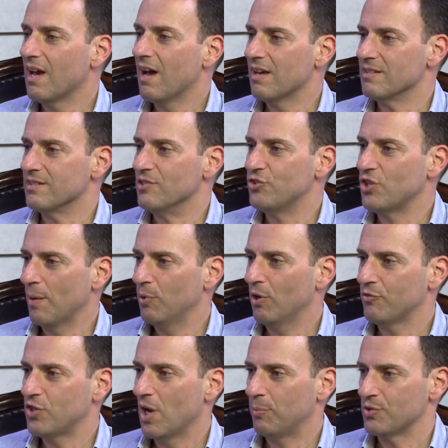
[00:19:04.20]
does, and
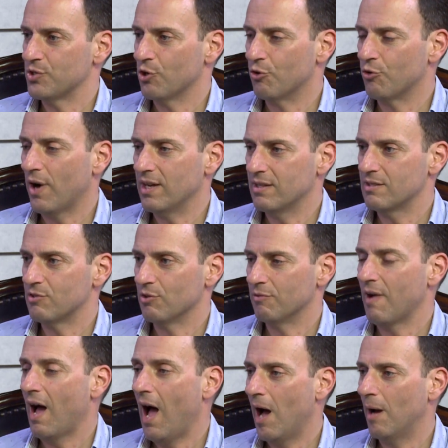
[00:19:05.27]
Chapel Off Chapel is a great sort
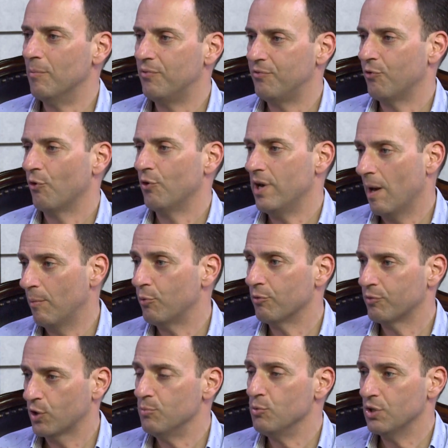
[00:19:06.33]
of hub for a number
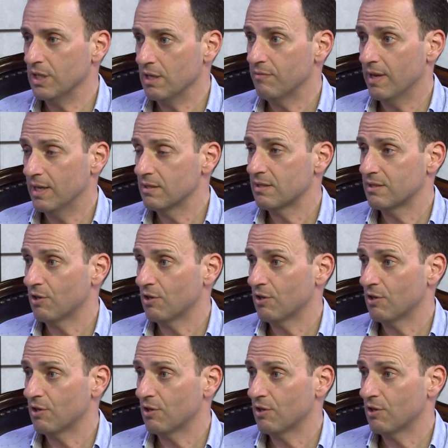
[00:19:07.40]
of community events.